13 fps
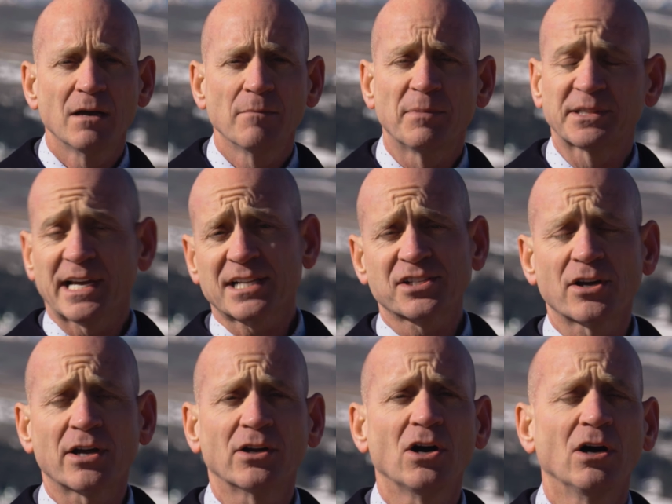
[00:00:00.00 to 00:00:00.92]
But that's
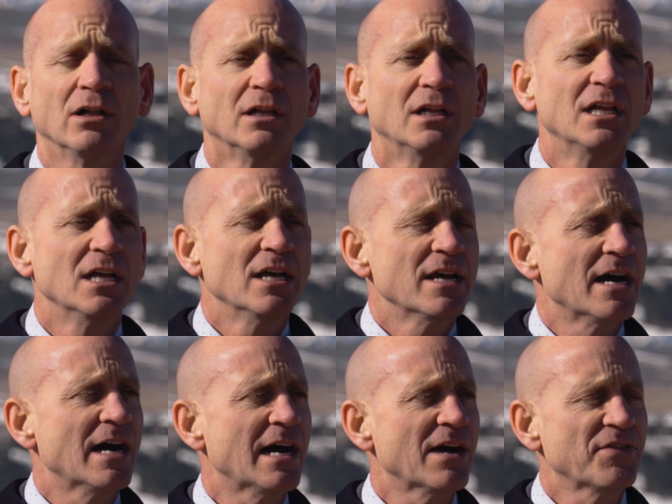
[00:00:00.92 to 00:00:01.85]
not all.
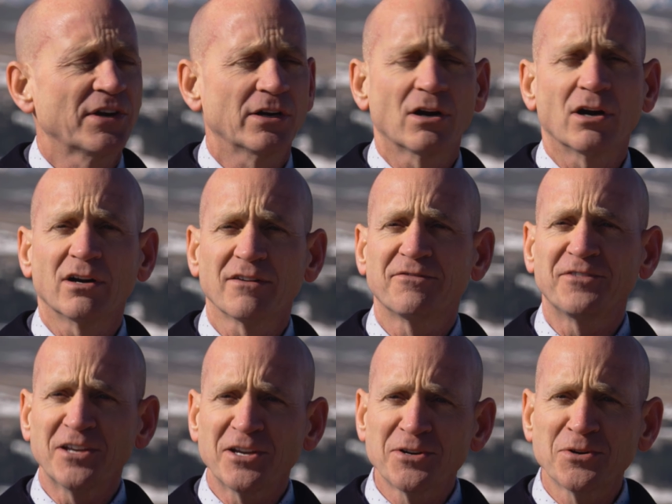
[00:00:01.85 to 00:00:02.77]
There are a
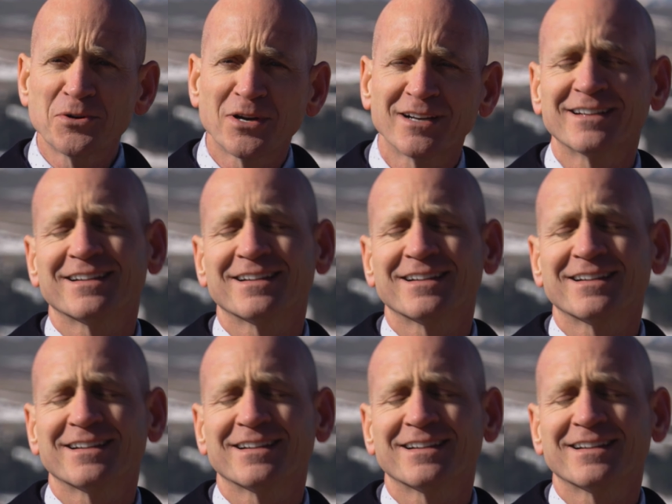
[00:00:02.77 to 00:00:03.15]
few